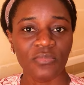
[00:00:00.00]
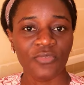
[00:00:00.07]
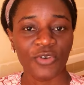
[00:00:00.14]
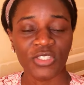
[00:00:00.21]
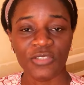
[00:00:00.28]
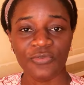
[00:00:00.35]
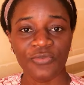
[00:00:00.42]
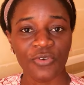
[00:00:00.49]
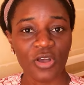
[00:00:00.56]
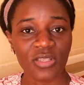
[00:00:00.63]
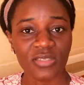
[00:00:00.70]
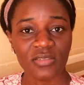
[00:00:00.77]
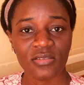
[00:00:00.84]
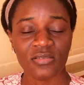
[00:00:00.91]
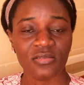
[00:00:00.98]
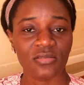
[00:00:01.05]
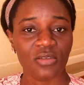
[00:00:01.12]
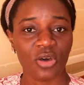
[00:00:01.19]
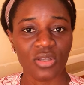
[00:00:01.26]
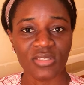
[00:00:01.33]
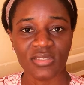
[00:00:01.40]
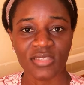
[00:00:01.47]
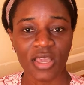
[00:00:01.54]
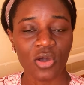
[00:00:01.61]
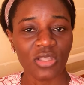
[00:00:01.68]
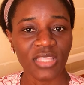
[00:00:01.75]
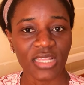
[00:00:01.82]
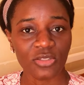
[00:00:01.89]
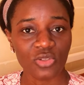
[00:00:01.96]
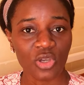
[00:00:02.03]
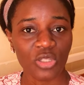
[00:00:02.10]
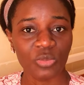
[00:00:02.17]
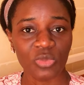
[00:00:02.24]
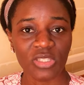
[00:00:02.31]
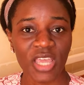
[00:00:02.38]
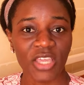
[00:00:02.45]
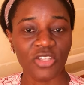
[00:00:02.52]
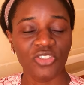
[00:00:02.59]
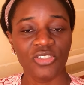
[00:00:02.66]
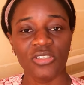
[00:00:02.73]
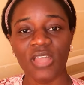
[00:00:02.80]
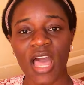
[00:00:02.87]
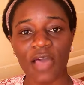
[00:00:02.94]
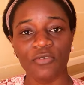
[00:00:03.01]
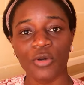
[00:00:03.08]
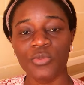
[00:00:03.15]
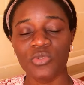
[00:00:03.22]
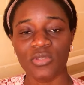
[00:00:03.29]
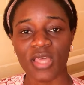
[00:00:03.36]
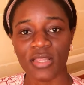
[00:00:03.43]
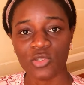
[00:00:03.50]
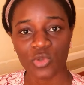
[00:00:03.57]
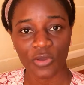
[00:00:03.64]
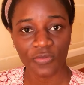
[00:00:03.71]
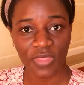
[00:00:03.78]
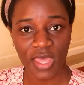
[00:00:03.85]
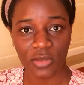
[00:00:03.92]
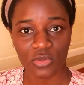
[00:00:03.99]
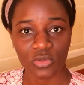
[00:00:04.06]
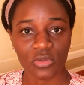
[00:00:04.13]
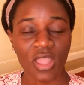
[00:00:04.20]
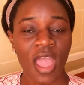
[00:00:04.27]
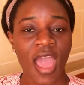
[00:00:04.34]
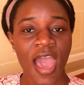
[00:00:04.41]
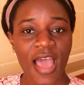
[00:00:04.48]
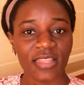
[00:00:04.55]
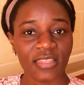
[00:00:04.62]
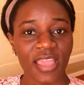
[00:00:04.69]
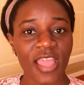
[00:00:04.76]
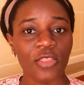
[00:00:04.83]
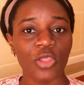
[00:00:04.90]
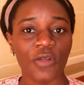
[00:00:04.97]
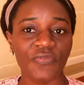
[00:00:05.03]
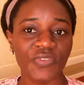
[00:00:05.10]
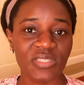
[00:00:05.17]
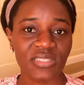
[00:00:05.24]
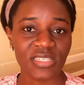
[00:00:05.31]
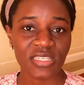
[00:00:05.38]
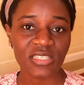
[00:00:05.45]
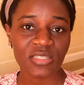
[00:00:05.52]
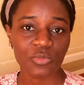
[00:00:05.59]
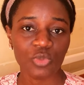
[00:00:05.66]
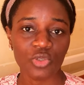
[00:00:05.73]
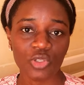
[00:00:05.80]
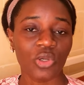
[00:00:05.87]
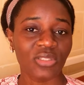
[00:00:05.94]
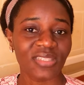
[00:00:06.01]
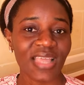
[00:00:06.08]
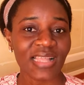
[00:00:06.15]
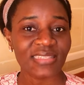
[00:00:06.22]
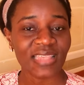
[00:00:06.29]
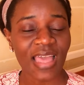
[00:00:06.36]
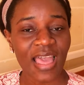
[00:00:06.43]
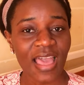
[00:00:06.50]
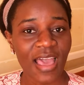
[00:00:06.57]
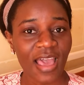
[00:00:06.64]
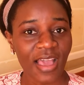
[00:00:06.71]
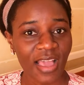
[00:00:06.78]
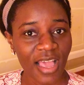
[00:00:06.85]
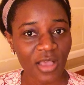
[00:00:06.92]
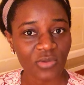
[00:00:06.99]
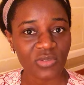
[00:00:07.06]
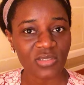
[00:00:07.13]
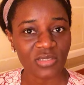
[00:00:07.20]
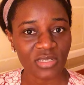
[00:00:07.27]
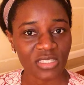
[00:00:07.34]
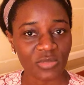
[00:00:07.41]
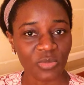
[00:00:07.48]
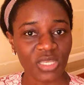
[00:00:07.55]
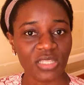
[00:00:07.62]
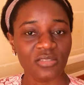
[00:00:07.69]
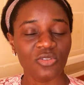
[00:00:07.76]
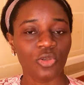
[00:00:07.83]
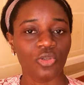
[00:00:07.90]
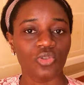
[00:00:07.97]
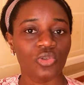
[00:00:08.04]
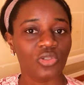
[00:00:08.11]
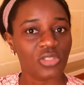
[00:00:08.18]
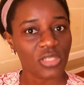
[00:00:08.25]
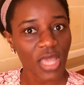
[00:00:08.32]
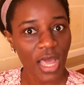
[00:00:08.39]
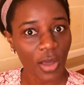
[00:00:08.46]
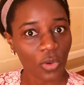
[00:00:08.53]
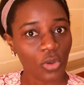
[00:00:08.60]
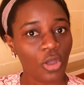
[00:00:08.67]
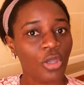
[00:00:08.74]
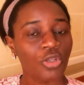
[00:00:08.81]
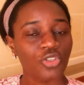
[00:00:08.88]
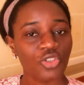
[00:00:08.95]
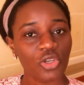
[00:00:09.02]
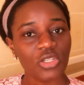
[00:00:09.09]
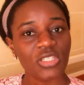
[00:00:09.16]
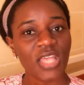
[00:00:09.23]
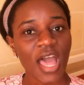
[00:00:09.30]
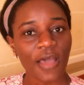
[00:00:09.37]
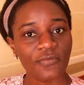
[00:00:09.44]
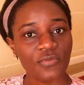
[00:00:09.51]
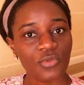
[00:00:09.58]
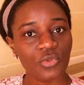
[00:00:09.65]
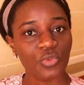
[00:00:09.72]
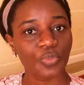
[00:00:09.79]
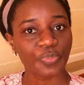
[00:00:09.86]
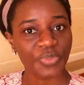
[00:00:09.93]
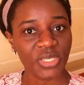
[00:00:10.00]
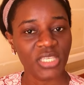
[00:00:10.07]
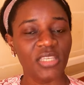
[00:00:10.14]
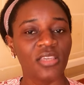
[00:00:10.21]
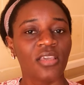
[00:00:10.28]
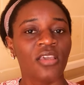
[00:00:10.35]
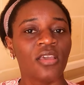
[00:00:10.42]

for the first or second and third month that you didn't have up to that 12,000. At the end of the 6 months on that account statement, your total just have to be